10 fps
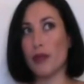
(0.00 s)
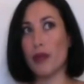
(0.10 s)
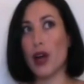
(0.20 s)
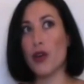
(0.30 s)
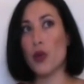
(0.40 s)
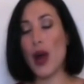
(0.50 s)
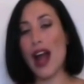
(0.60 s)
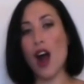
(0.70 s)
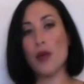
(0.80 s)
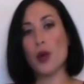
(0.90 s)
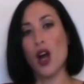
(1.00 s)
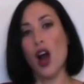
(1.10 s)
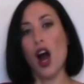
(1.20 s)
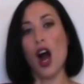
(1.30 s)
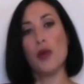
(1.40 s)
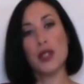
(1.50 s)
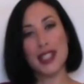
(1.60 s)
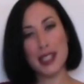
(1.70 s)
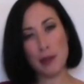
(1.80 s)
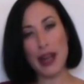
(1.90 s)
blown away. I was
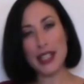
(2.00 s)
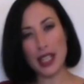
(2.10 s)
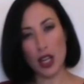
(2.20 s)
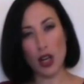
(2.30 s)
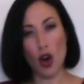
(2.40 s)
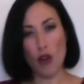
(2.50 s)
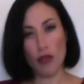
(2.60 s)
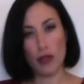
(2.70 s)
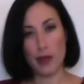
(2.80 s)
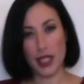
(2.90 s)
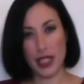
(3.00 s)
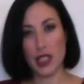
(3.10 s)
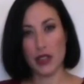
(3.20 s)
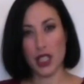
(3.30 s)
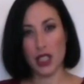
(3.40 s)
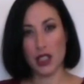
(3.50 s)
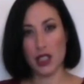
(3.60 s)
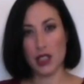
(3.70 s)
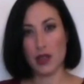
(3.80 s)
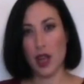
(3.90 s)
expecting a lot from this
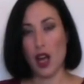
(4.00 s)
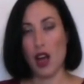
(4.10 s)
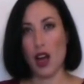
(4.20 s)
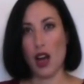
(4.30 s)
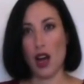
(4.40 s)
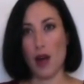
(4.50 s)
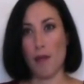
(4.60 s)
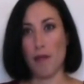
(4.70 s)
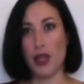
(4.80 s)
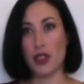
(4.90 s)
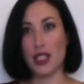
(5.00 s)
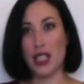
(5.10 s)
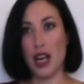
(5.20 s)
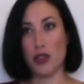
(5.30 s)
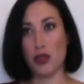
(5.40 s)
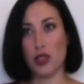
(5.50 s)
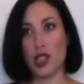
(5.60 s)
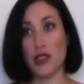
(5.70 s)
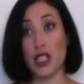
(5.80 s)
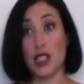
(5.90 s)
series, because the actual
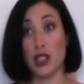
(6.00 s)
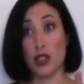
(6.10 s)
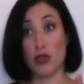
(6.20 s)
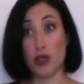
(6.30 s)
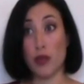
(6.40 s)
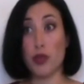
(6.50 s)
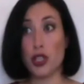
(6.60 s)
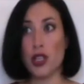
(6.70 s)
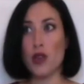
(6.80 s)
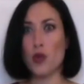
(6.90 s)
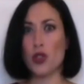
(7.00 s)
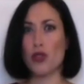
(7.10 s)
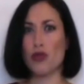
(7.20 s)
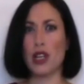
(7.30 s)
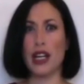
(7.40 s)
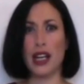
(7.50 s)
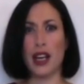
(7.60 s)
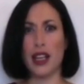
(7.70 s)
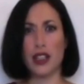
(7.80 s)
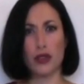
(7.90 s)
series description was really,
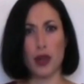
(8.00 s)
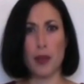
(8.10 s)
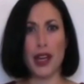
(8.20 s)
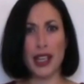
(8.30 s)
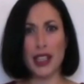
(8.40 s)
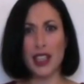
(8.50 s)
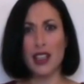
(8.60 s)
like, gripping.